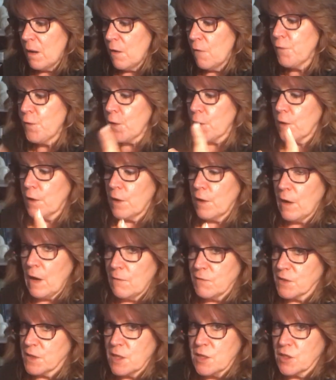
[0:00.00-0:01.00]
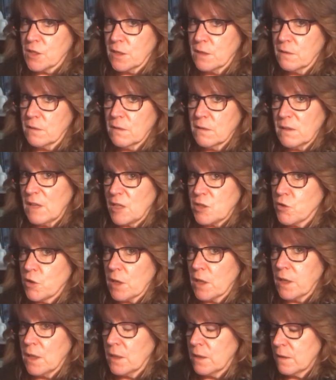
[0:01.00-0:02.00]
for conversation, not
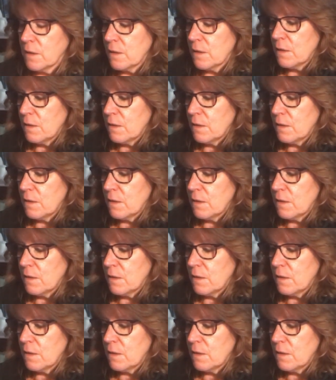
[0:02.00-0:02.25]
drinking.